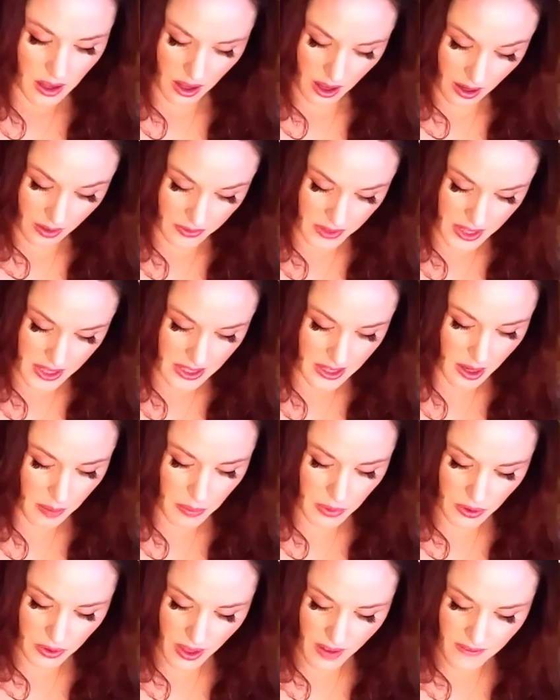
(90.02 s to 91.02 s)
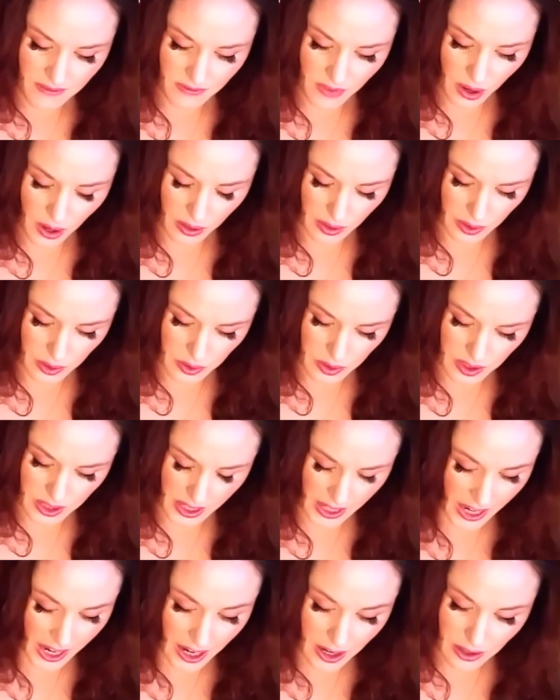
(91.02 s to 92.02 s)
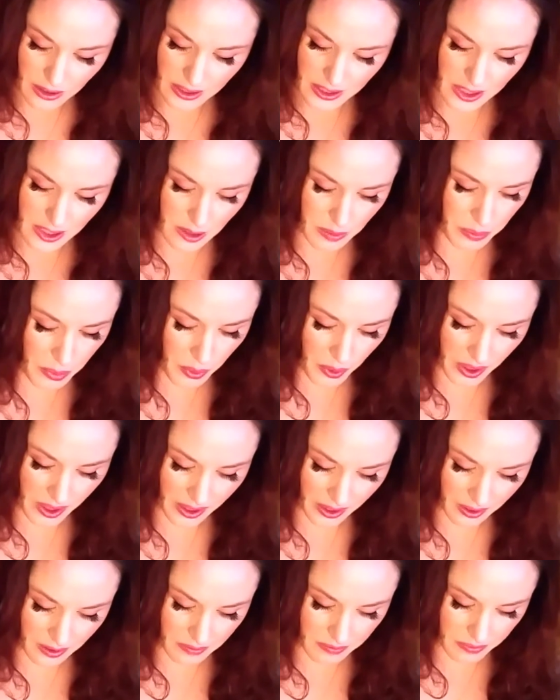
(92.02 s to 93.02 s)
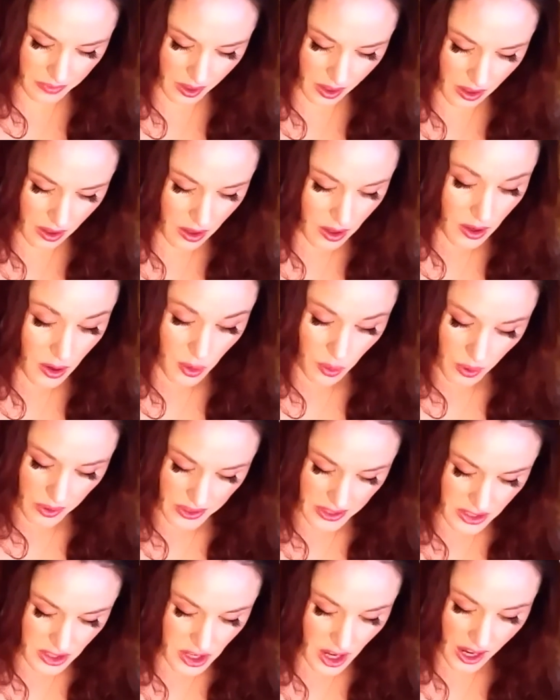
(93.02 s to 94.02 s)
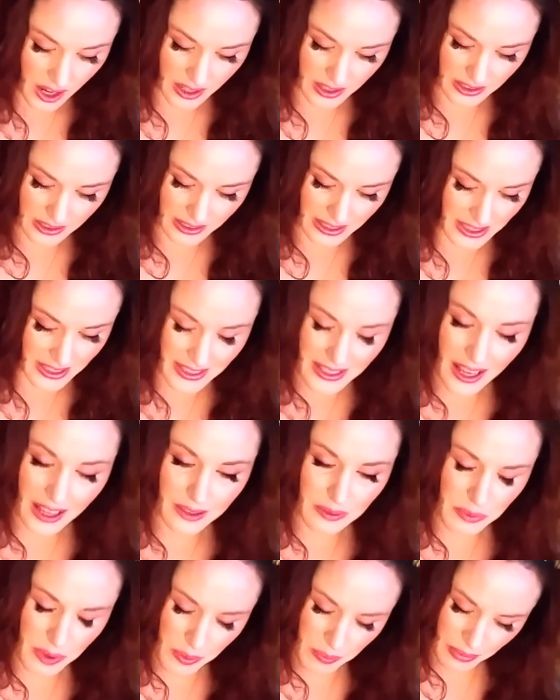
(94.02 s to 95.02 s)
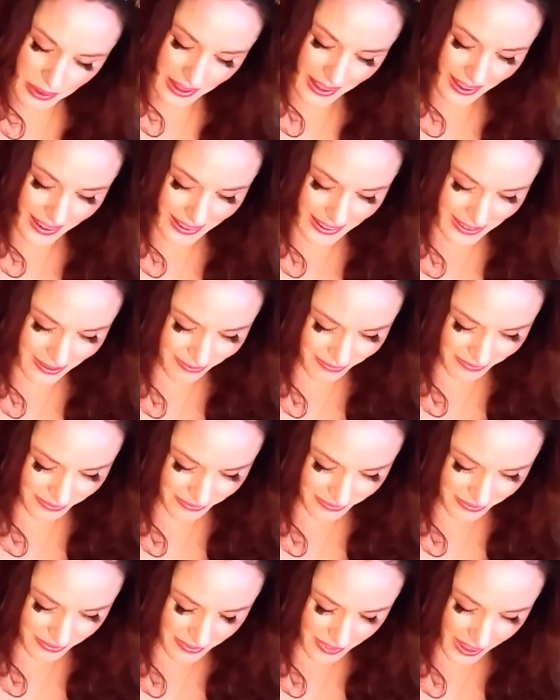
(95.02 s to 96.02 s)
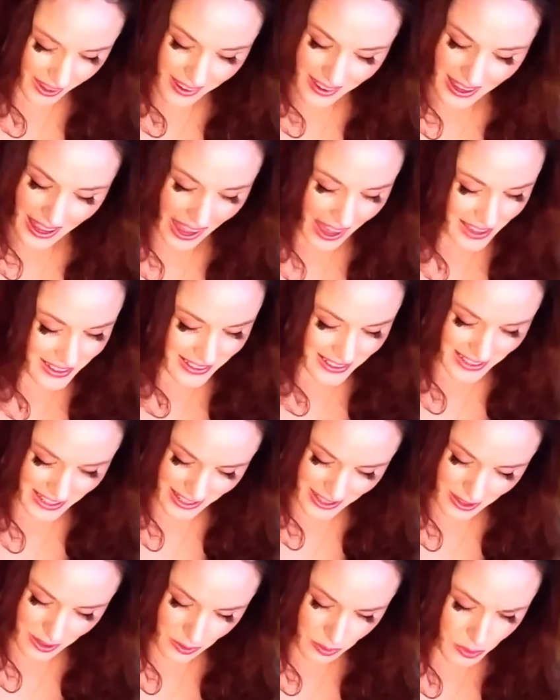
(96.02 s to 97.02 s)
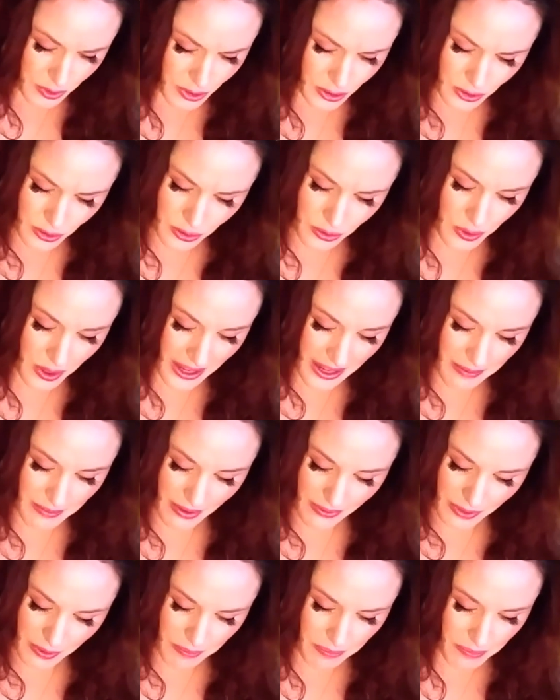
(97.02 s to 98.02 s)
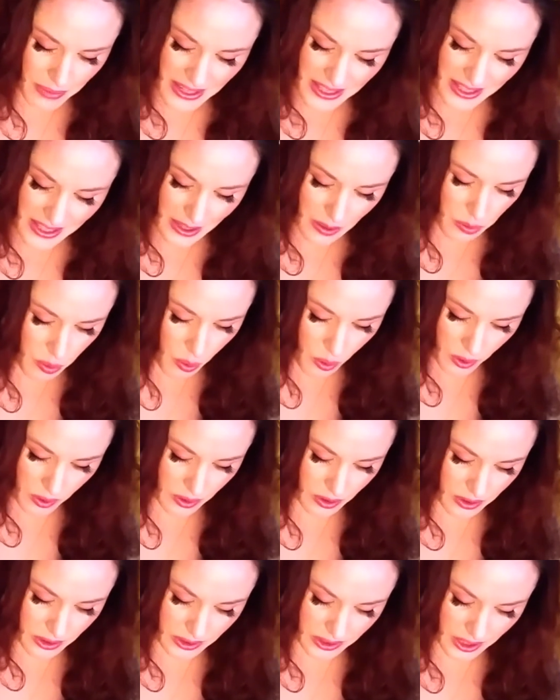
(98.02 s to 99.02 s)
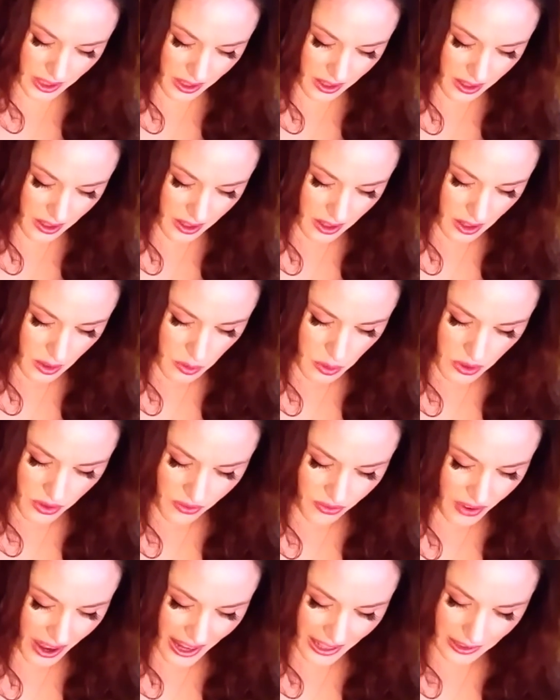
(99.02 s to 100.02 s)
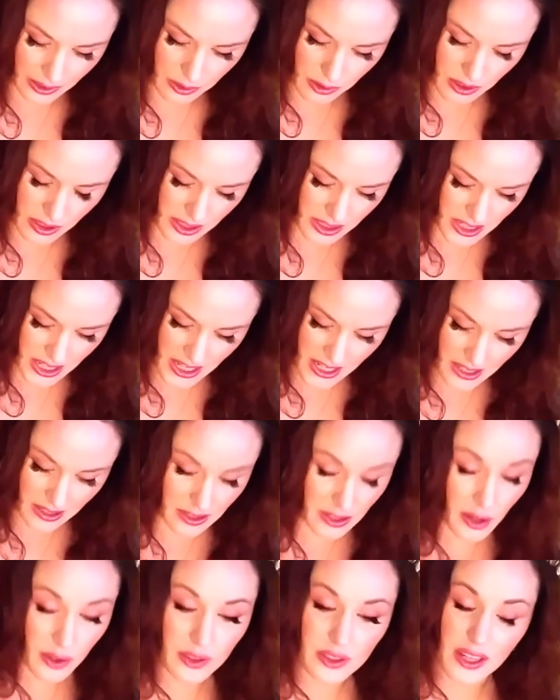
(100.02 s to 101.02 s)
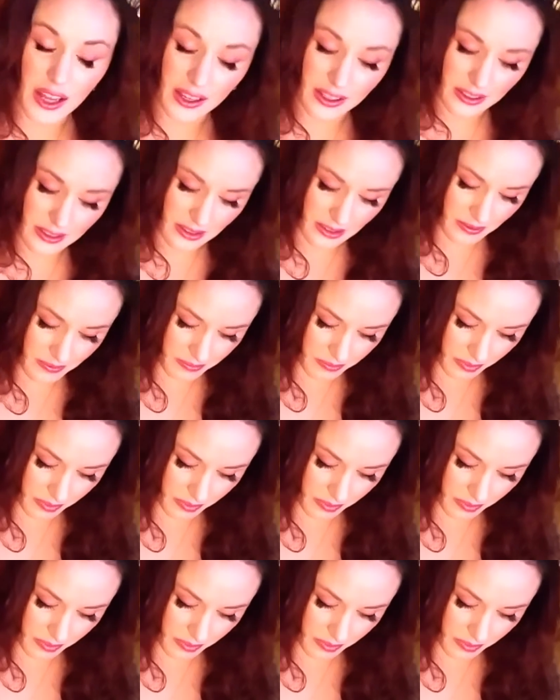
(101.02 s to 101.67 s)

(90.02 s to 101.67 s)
of the summer that follows the careless spring, when the child is done with play. And 'tis was a dream of the busy world, where the valorous deeds are done,